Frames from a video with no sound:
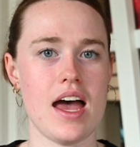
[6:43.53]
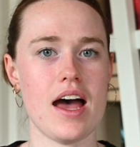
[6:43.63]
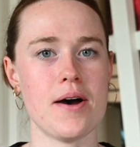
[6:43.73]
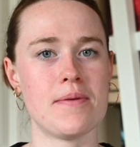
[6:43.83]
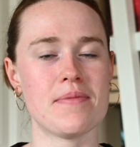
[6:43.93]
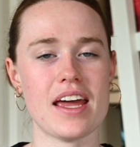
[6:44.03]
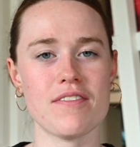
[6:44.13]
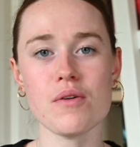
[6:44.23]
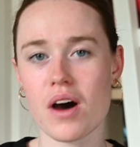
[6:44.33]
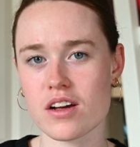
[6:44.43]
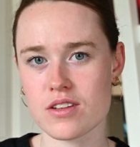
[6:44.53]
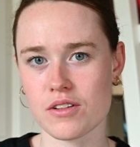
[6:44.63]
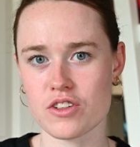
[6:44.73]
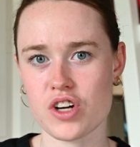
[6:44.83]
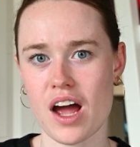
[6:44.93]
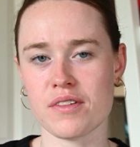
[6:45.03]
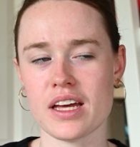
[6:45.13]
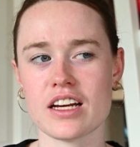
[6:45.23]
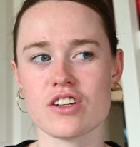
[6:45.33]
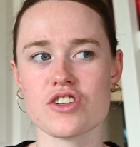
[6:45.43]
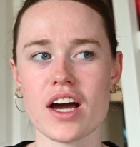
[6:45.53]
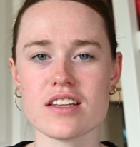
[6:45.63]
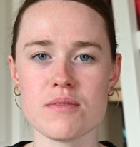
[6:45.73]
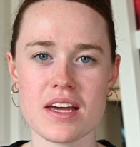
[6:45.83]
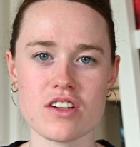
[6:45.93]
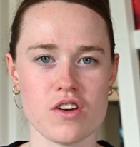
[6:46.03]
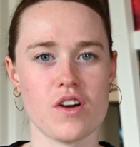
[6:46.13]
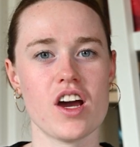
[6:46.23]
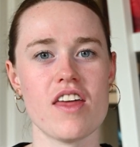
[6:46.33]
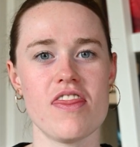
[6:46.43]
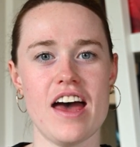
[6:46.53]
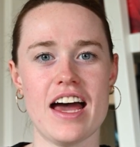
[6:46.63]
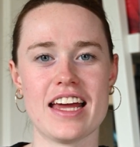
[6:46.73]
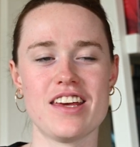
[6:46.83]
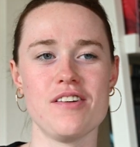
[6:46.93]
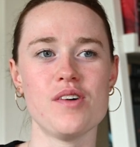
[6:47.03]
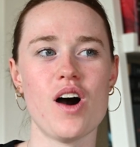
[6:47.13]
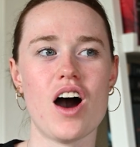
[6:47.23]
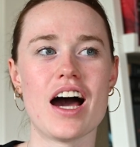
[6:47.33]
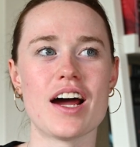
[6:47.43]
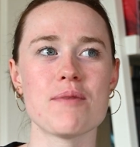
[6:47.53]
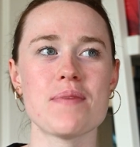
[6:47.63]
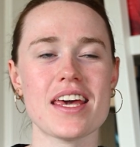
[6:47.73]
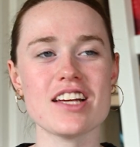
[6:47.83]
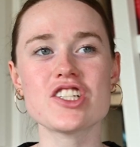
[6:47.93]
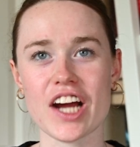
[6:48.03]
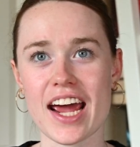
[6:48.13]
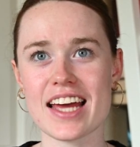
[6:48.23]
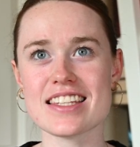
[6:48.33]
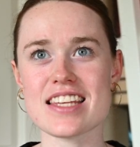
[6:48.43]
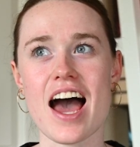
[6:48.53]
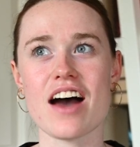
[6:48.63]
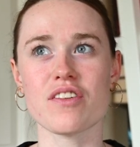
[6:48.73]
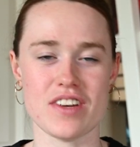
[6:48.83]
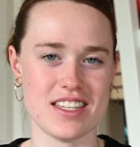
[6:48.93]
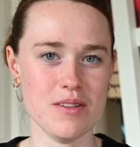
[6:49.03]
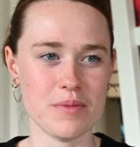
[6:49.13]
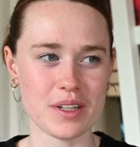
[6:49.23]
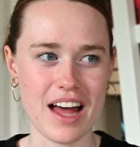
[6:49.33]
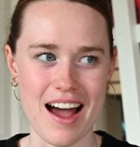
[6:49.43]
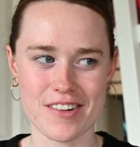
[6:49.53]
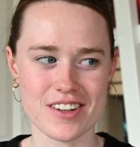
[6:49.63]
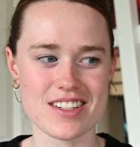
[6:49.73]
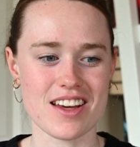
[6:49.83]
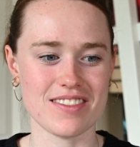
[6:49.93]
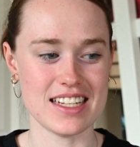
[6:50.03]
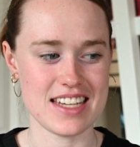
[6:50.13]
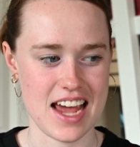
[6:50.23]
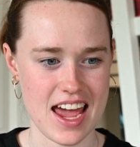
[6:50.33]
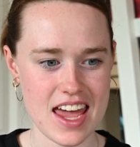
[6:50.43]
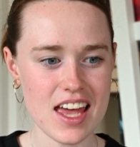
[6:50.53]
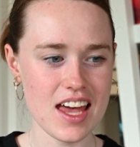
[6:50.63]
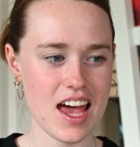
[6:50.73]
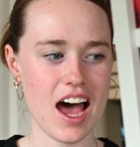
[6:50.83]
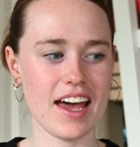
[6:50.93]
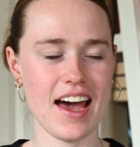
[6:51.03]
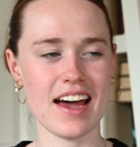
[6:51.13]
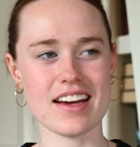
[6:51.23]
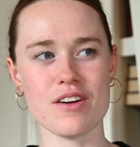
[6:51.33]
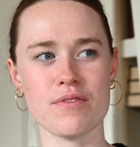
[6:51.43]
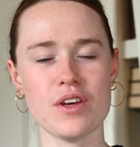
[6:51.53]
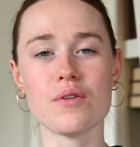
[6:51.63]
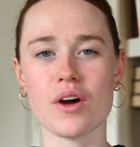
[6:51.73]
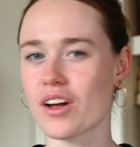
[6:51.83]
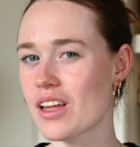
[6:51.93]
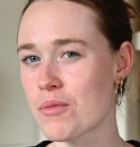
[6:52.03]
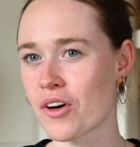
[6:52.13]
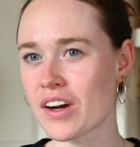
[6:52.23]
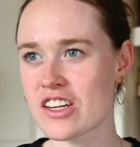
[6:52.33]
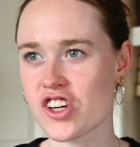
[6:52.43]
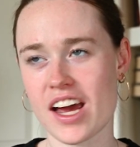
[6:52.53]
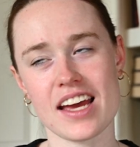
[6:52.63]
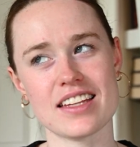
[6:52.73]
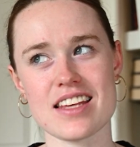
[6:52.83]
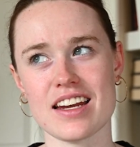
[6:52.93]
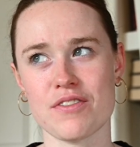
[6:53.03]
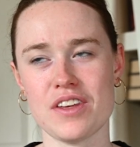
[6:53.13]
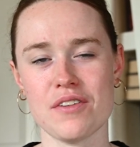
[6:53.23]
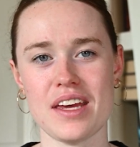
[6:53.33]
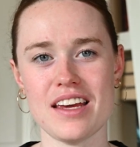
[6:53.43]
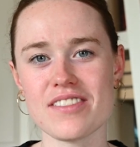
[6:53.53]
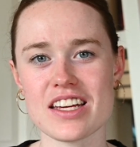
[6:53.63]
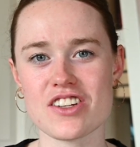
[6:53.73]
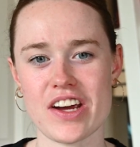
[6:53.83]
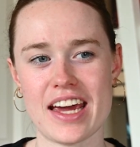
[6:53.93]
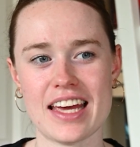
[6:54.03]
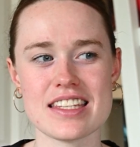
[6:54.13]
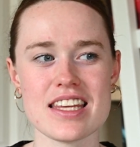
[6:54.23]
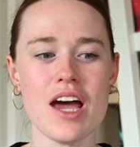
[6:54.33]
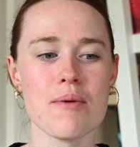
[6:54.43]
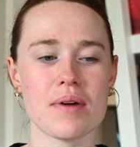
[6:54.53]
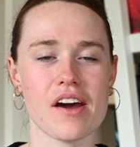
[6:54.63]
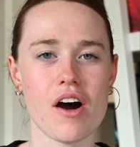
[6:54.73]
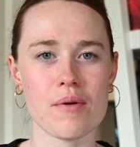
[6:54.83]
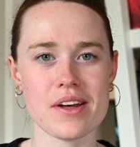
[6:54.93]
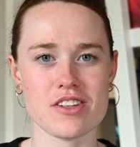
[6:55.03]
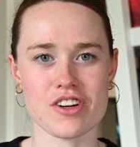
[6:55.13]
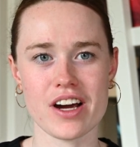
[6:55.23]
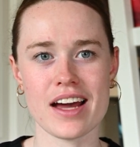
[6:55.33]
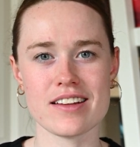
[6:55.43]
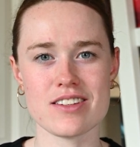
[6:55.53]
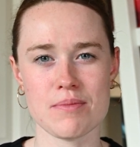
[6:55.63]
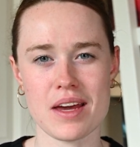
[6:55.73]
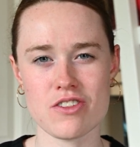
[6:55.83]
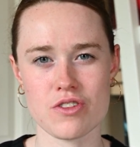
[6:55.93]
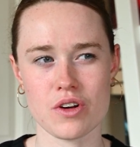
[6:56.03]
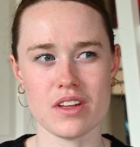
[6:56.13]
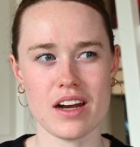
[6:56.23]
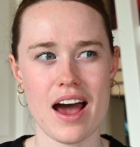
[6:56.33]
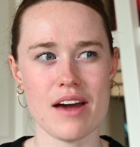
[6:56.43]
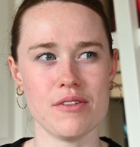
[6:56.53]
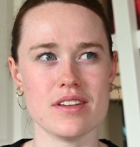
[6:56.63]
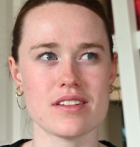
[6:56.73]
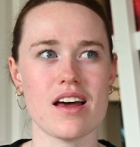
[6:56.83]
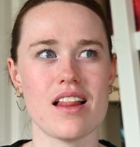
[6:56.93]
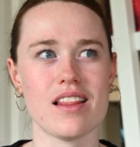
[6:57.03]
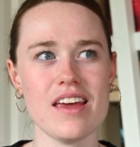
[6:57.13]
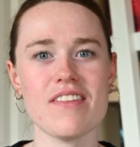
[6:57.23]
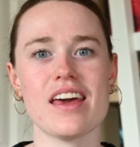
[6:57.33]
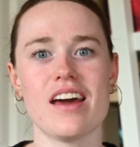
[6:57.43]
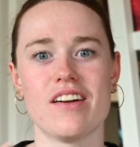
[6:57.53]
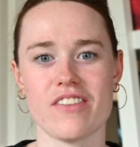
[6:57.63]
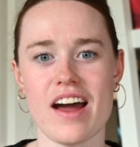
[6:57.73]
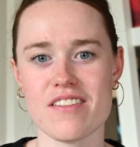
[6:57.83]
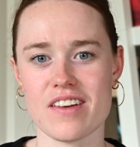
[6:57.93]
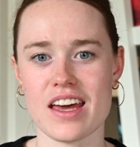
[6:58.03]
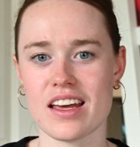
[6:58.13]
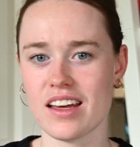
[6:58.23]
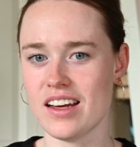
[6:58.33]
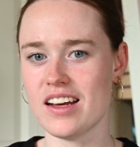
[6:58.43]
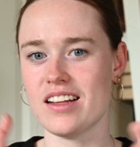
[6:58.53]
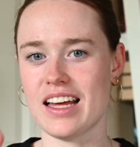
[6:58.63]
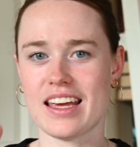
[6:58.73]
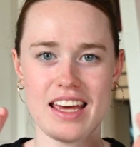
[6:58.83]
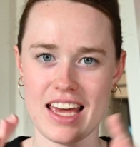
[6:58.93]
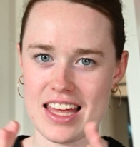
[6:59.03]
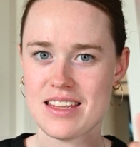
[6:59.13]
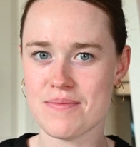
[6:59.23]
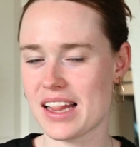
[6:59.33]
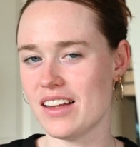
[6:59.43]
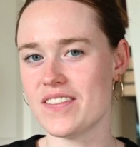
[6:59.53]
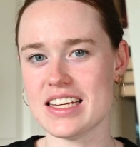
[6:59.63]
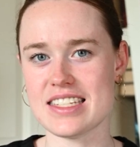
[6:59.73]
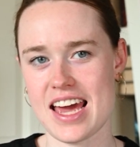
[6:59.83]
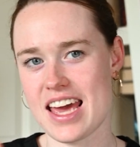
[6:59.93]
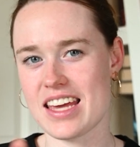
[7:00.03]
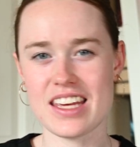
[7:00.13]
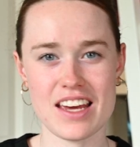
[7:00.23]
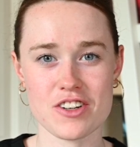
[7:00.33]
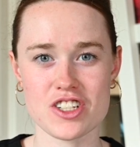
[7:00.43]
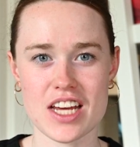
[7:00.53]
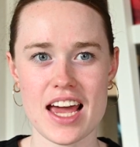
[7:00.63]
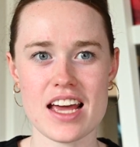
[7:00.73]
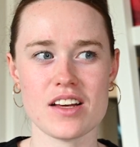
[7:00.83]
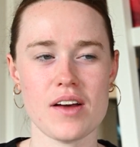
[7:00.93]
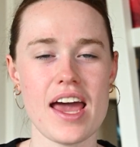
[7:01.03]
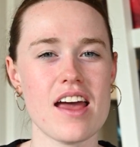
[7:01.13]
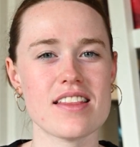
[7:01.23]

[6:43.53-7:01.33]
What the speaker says: If you are solo traveling, try to make sure that you are picking trains at reasonable hours of the day. I had a few early morning trains and a few evening trains, but I always tried to make sure that I was leaving and arriving like in the middle of the day, give or take,